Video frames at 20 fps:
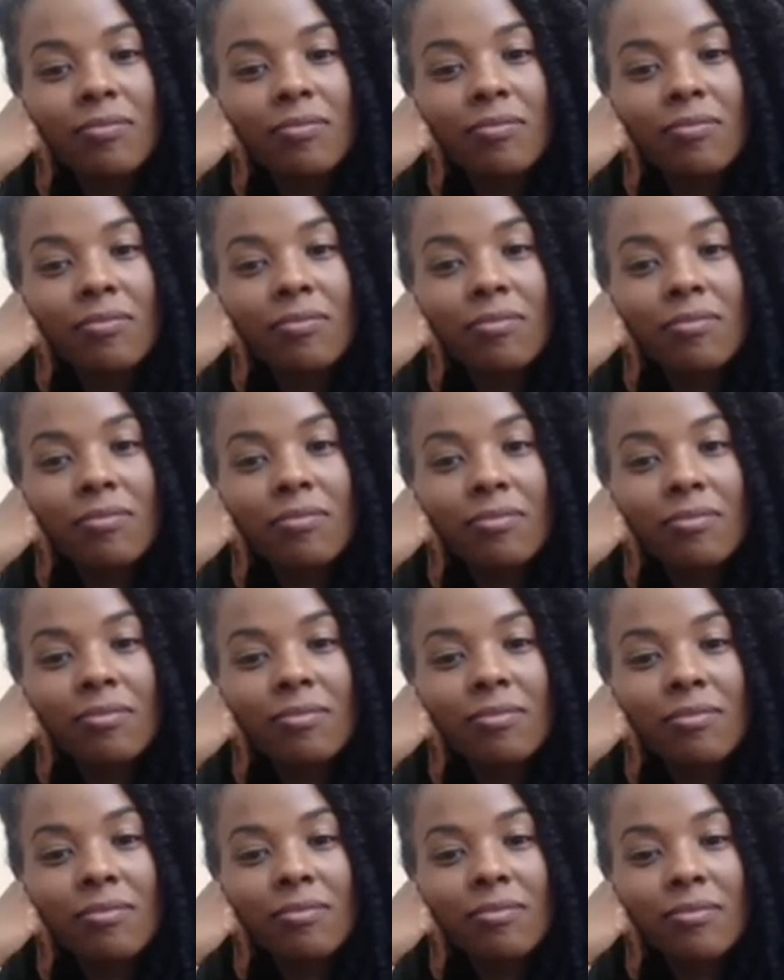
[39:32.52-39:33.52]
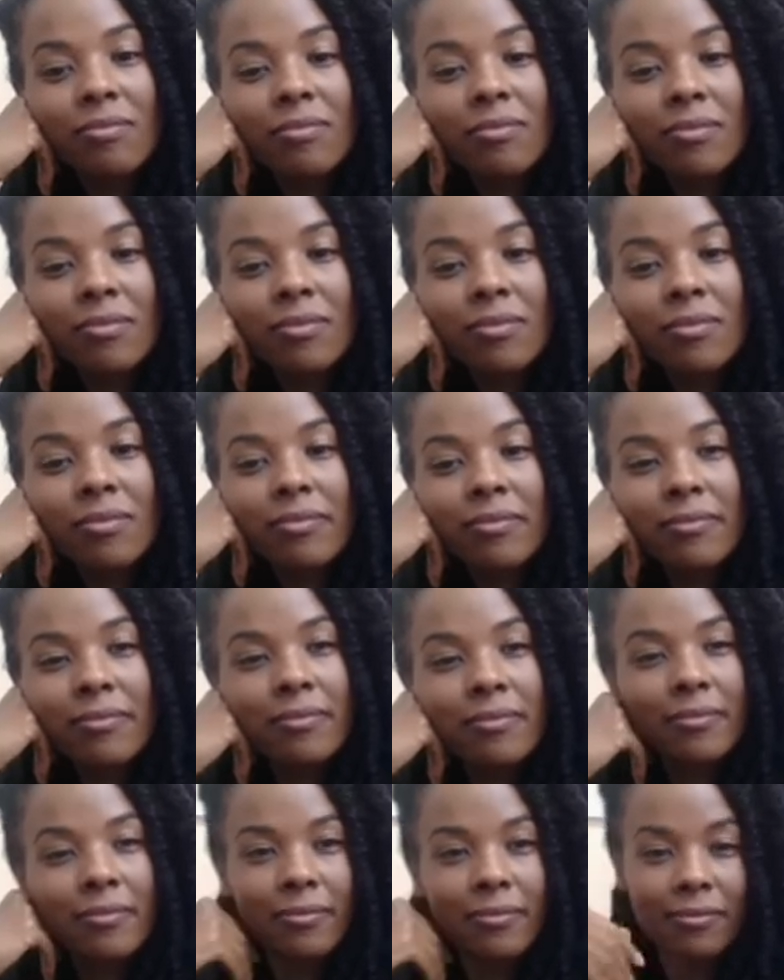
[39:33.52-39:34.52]

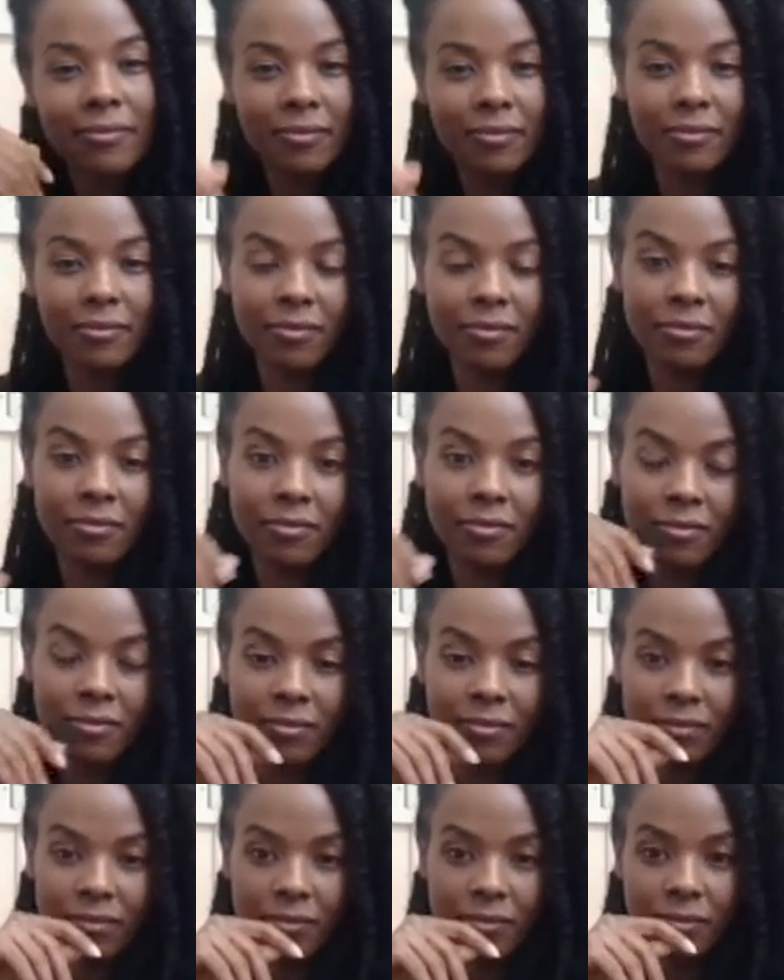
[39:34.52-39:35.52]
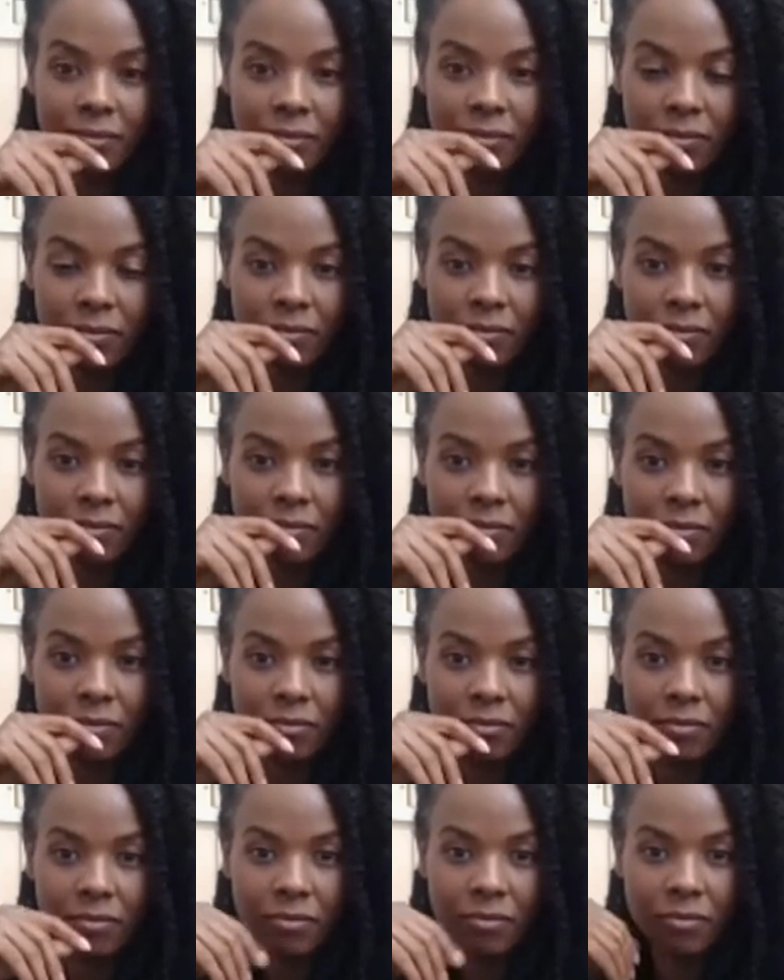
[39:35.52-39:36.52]

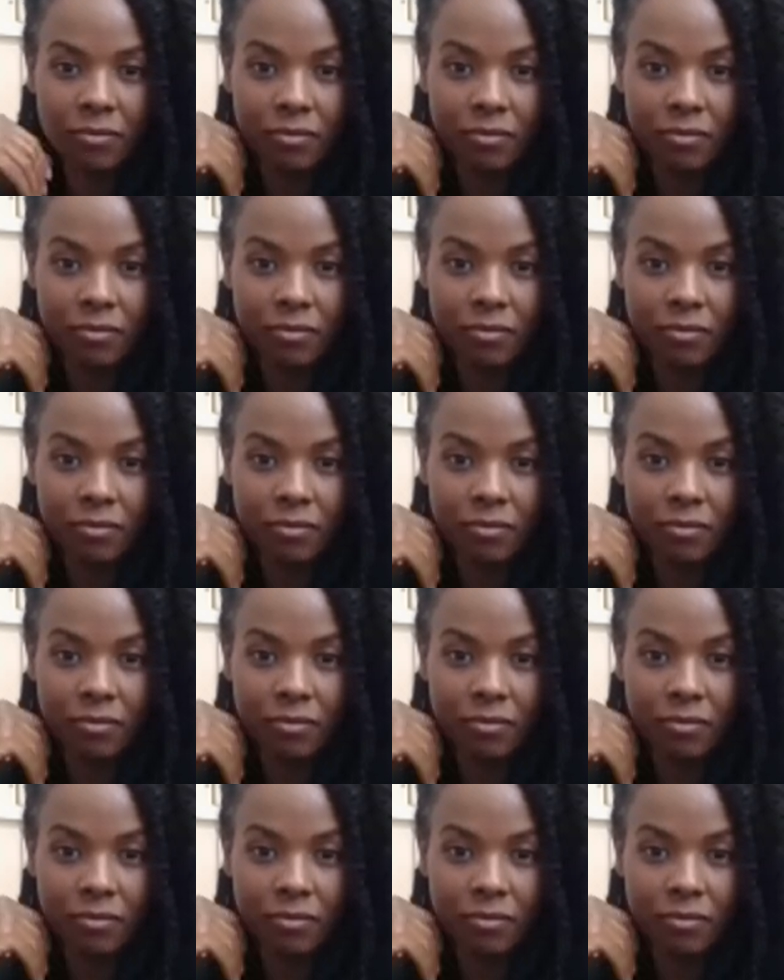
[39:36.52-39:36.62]
(silent)